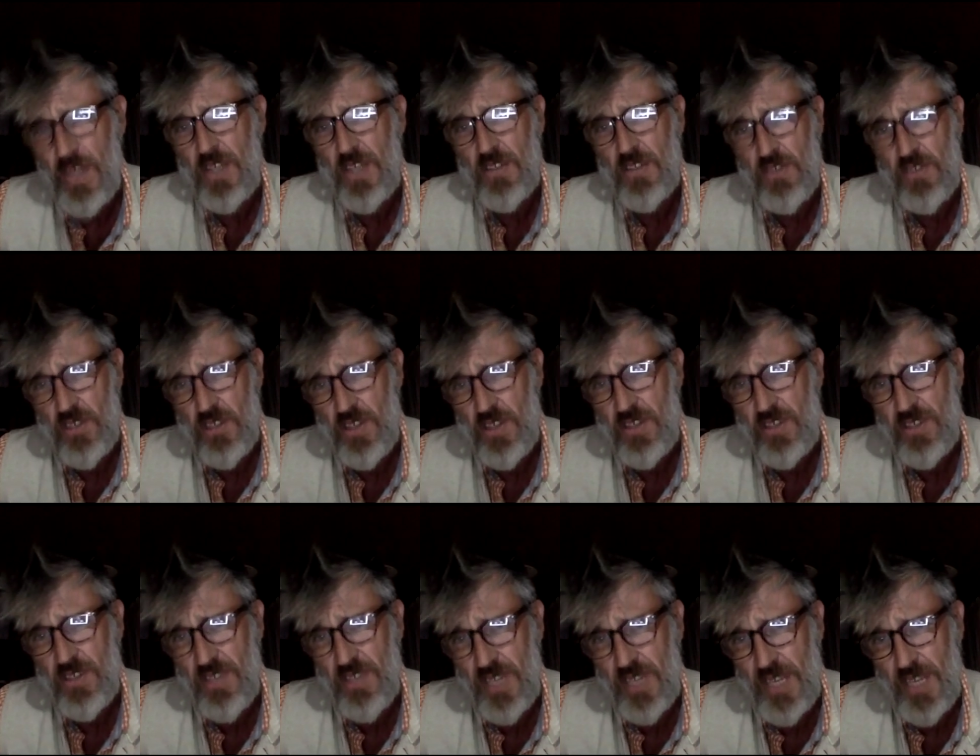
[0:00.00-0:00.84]
just
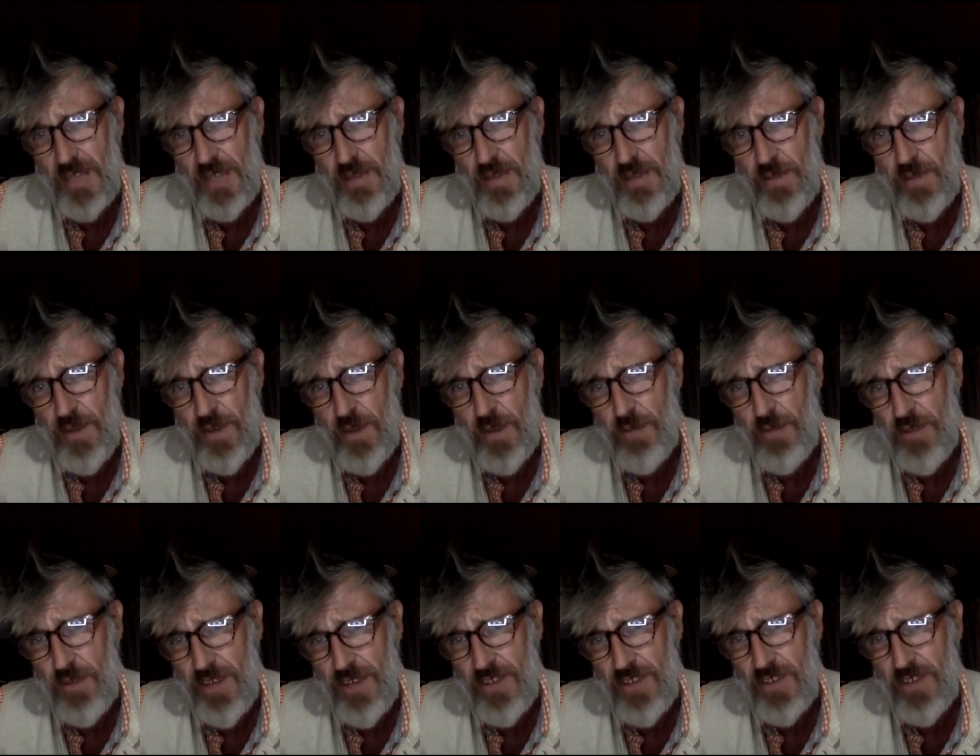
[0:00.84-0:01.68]
to keep the
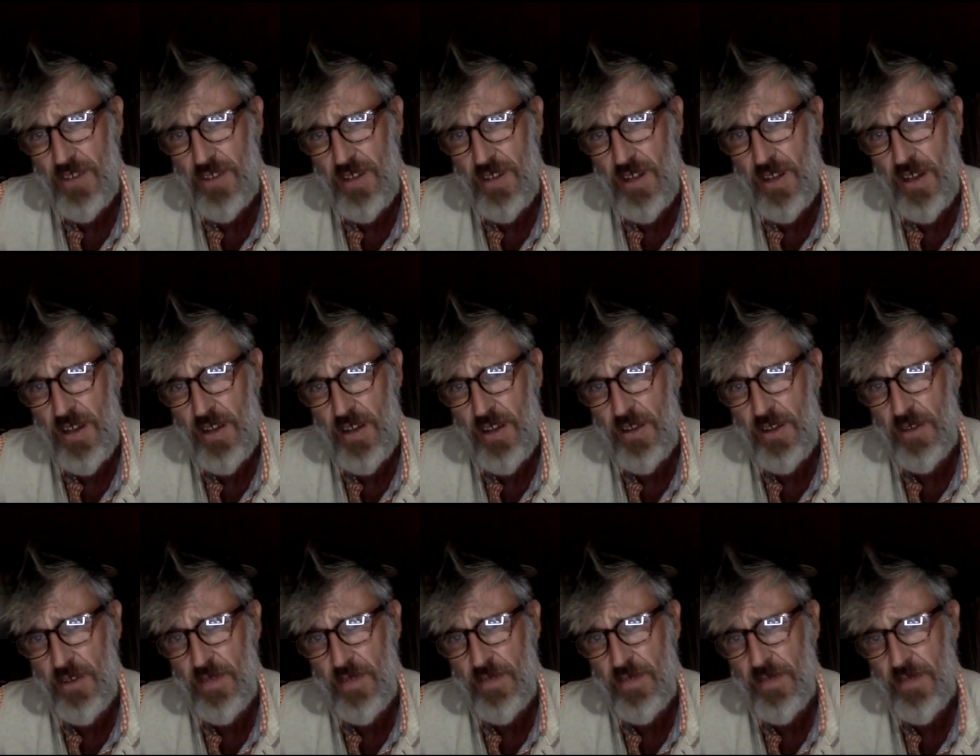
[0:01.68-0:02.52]
vibration low,
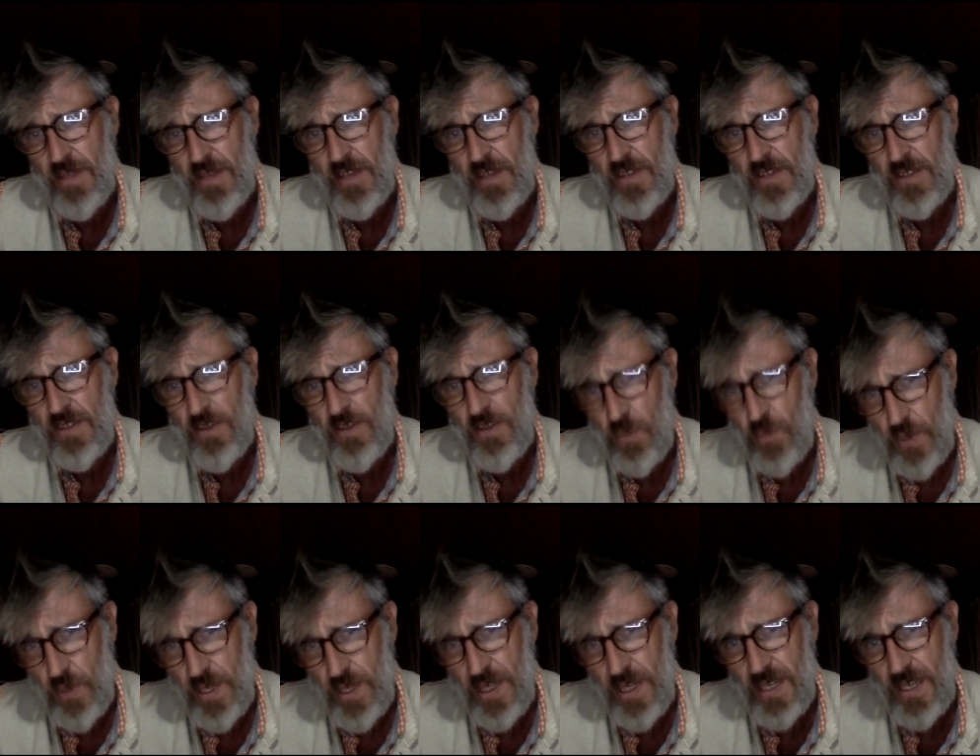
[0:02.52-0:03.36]
so
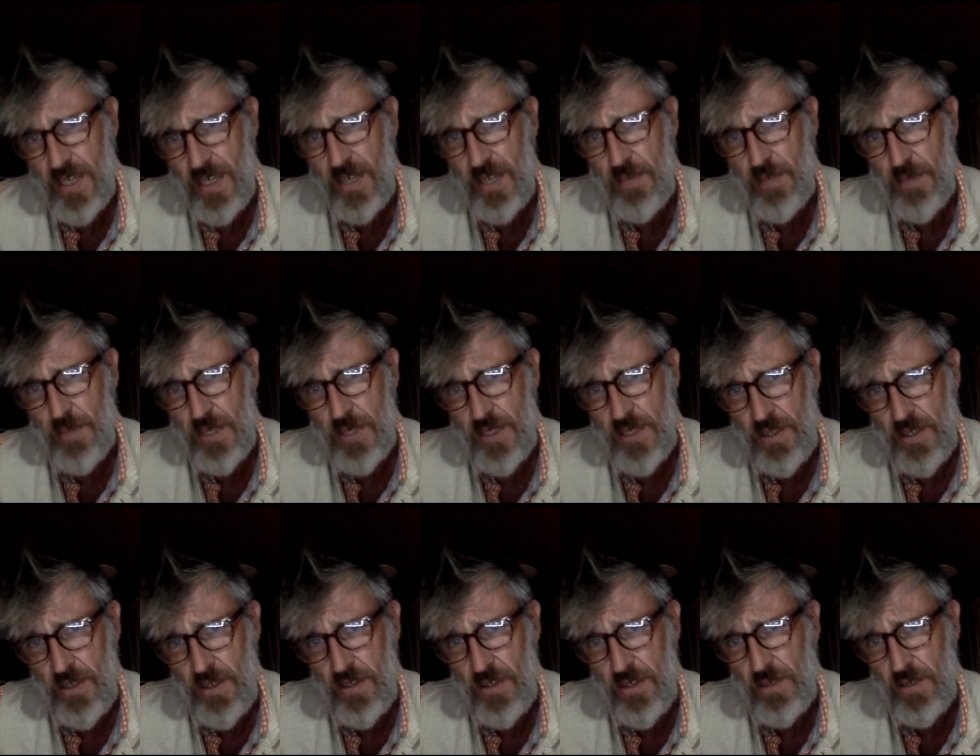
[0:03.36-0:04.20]
we can be
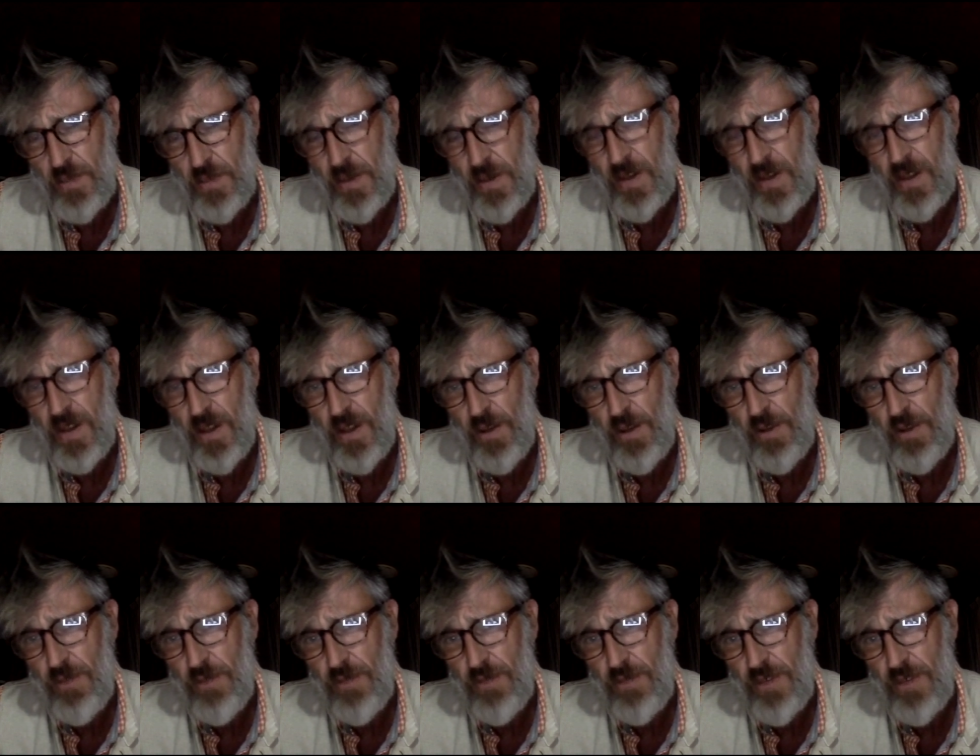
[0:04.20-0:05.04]
used by lower
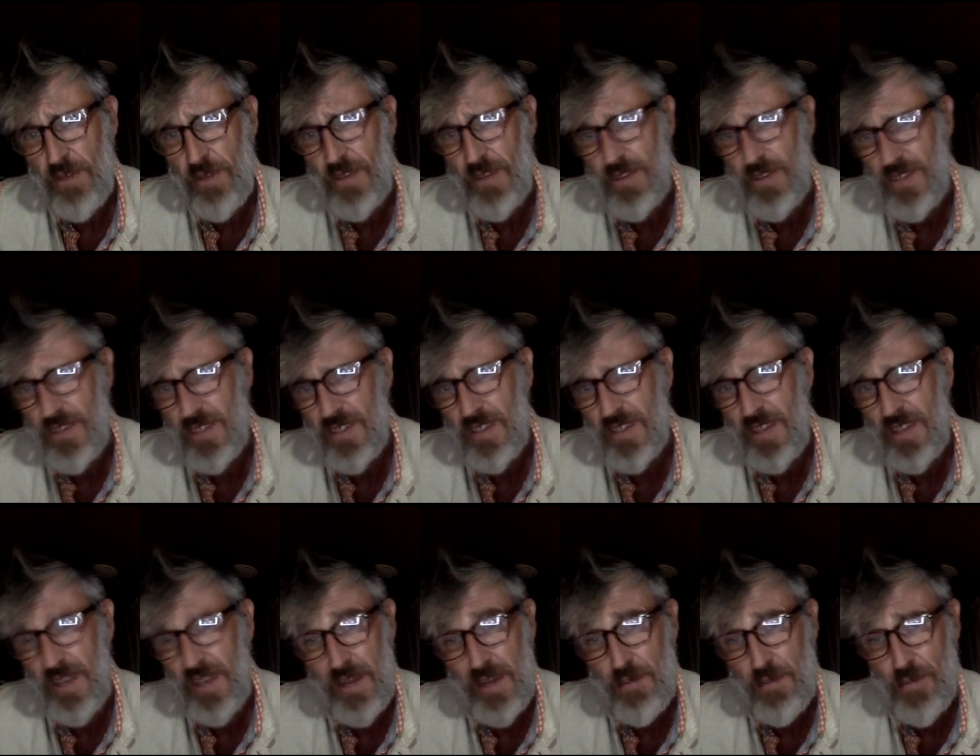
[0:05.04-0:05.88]
frequencies,
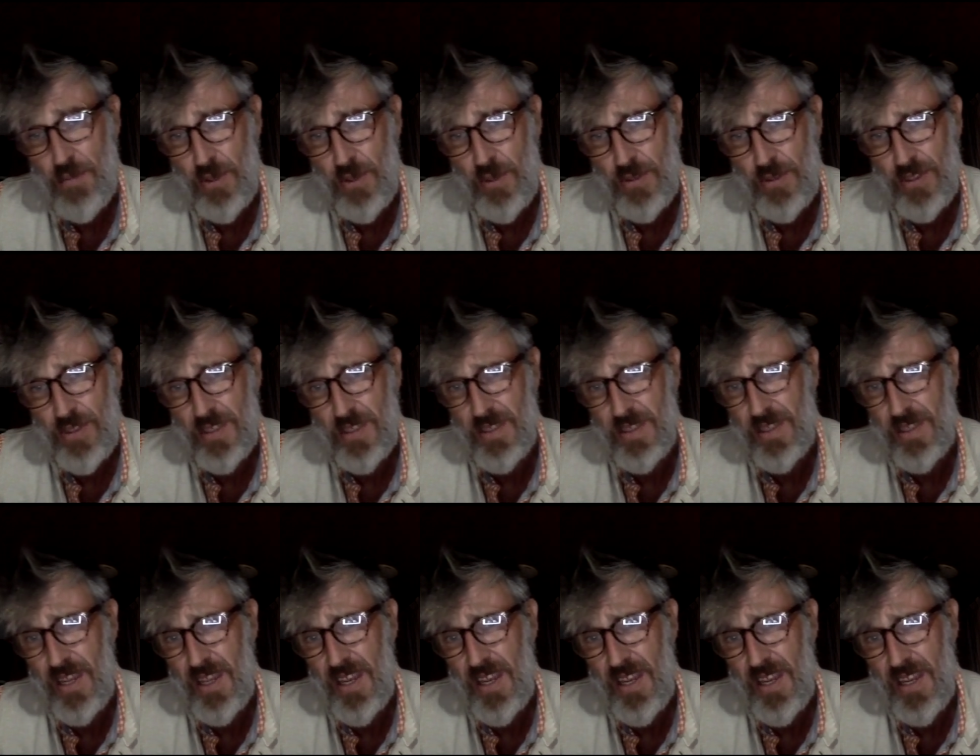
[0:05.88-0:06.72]
and that bodies
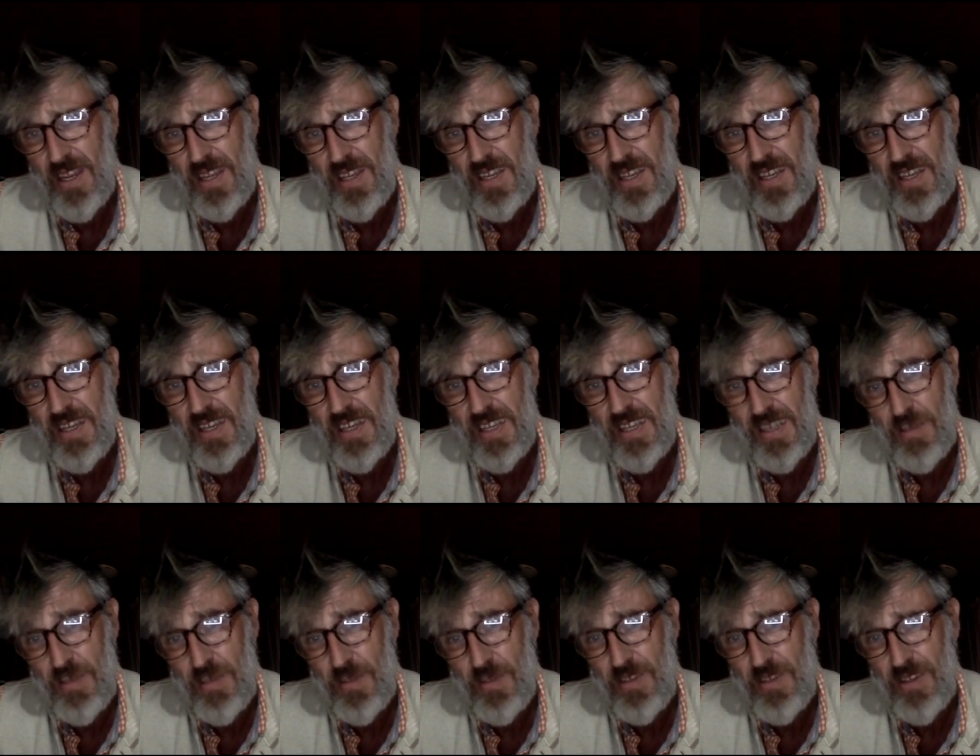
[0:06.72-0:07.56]
can
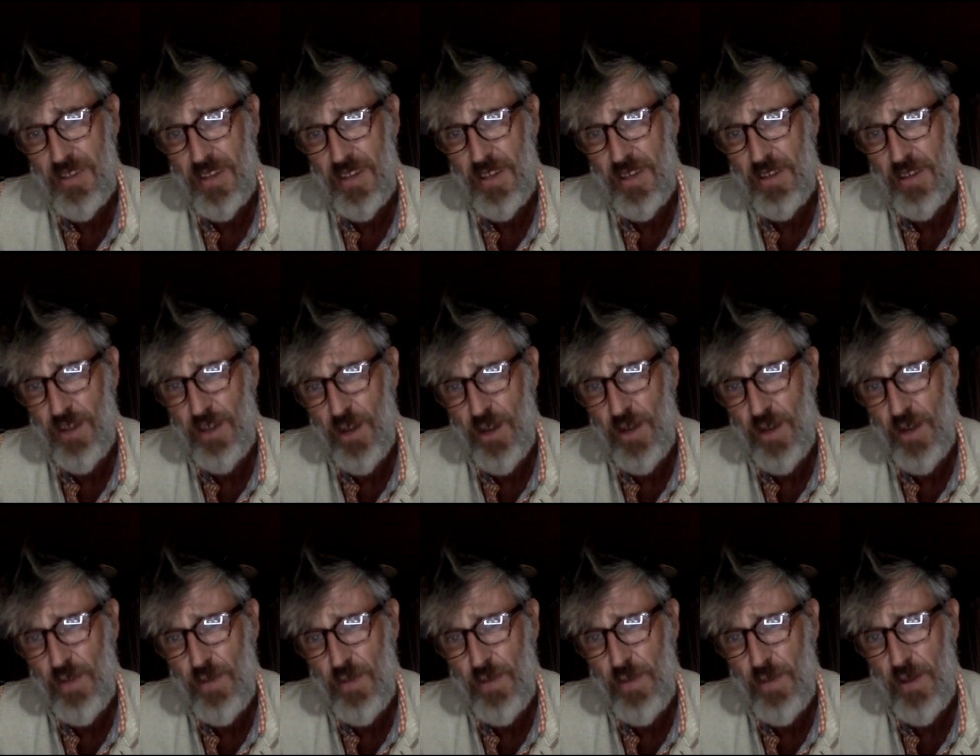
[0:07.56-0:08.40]
be taken
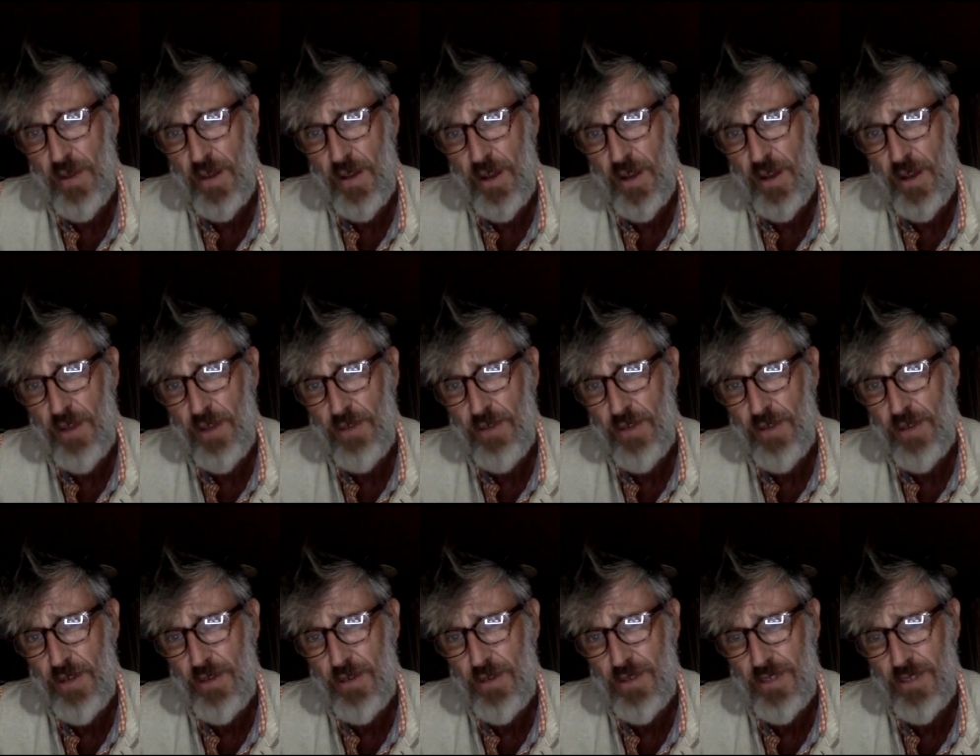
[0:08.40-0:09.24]
over by lower
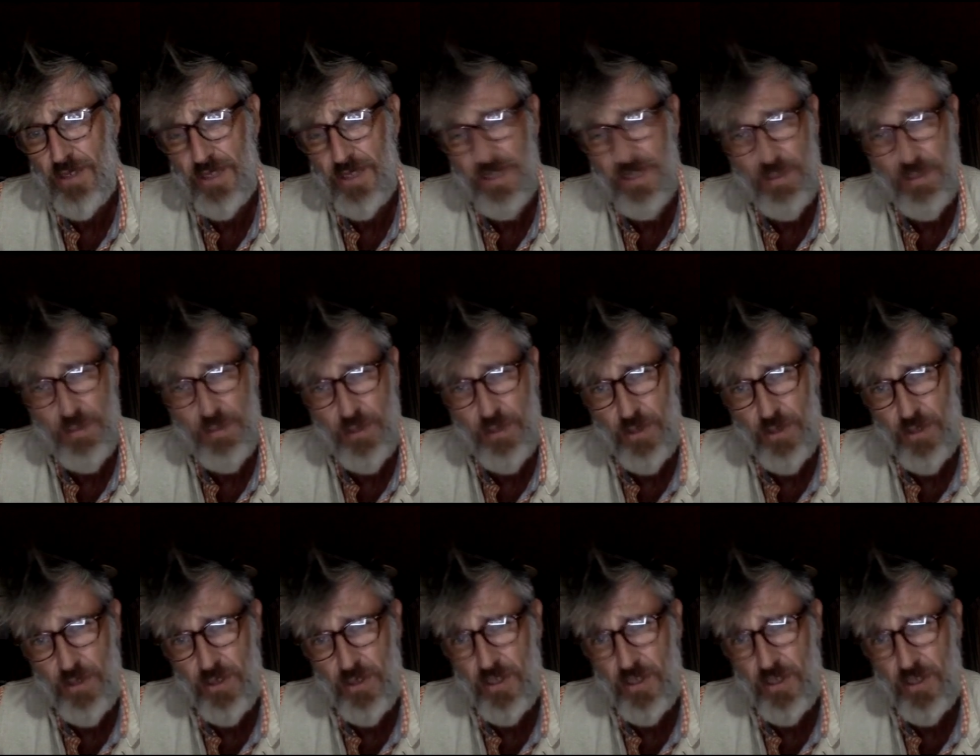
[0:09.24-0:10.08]
frequencies to
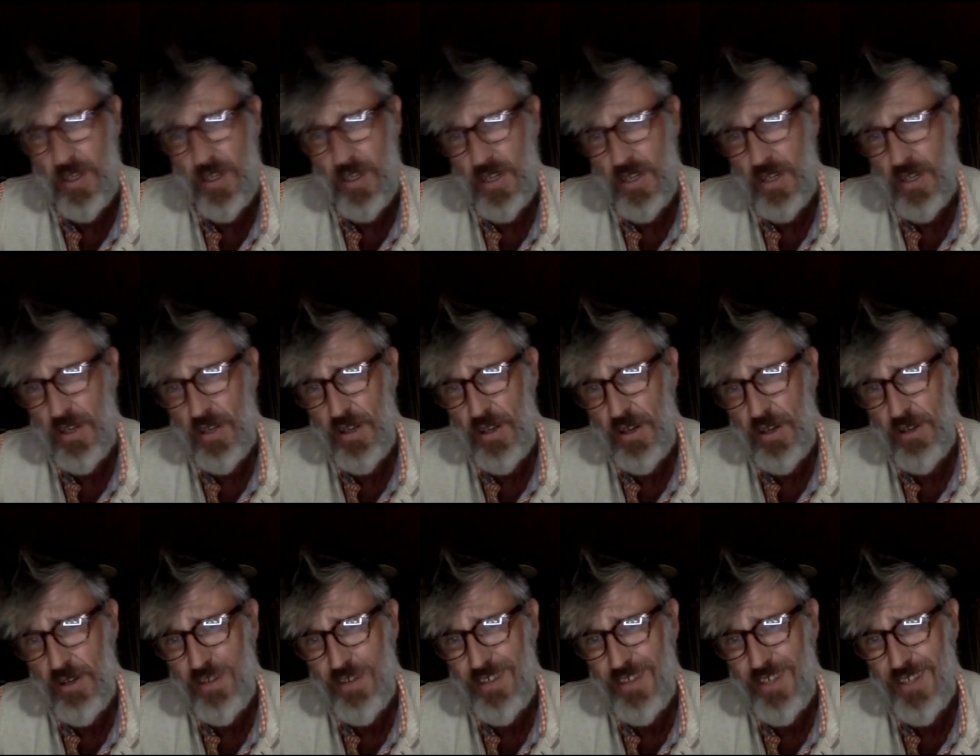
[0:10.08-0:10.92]
push lower
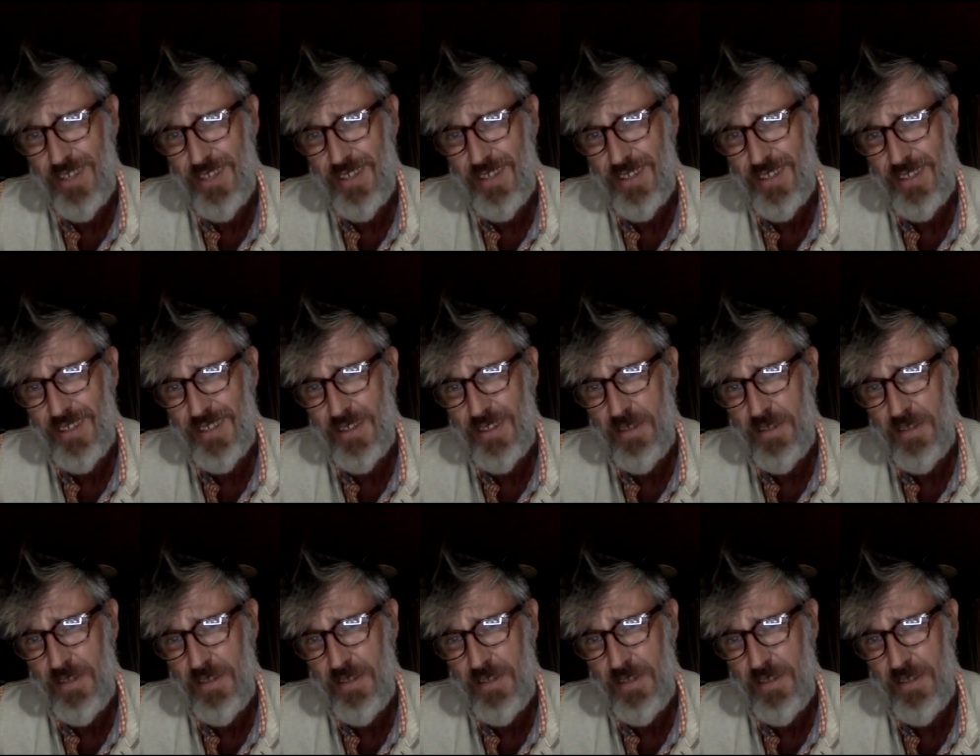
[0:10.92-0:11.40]
agendas.